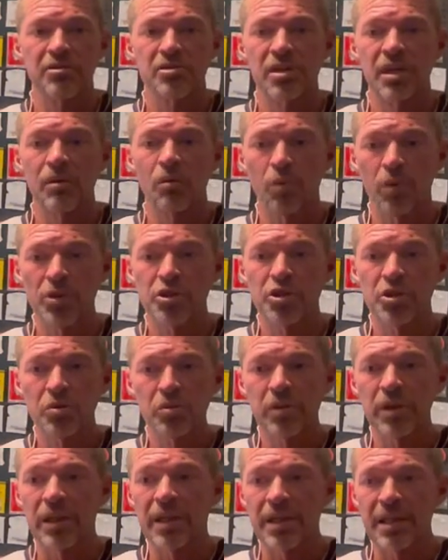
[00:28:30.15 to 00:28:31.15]
see what you
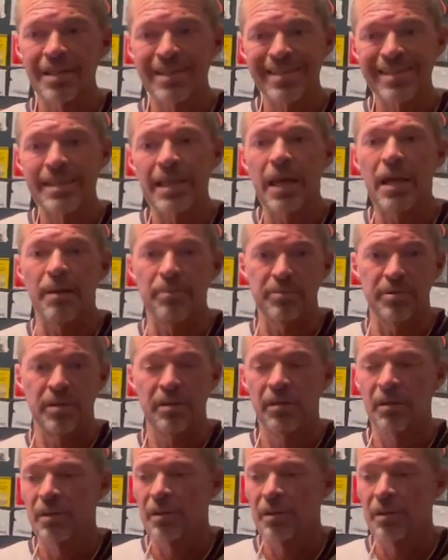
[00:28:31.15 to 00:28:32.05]
can accept